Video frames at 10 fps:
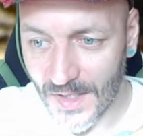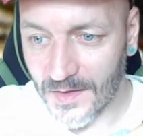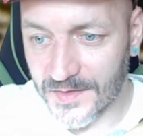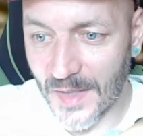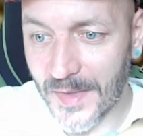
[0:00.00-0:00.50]

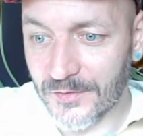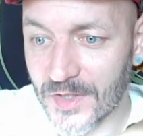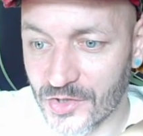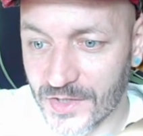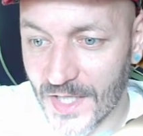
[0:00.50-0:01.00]

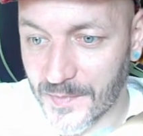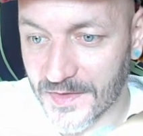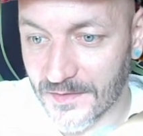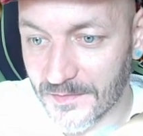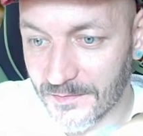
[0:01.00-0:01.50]
symmetrical shapes.
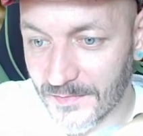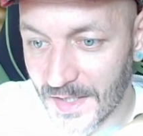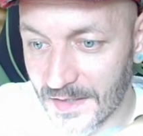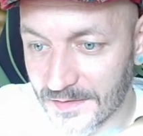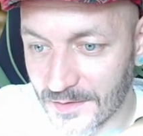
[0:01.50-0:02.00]

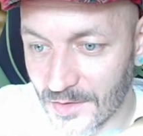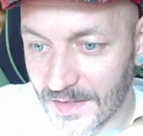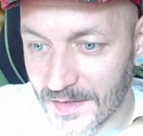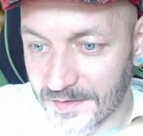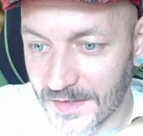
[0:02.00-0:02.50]
Here, look at
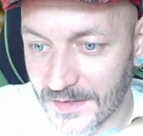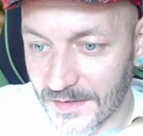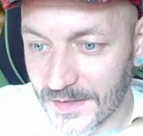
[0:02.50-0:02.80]
this here.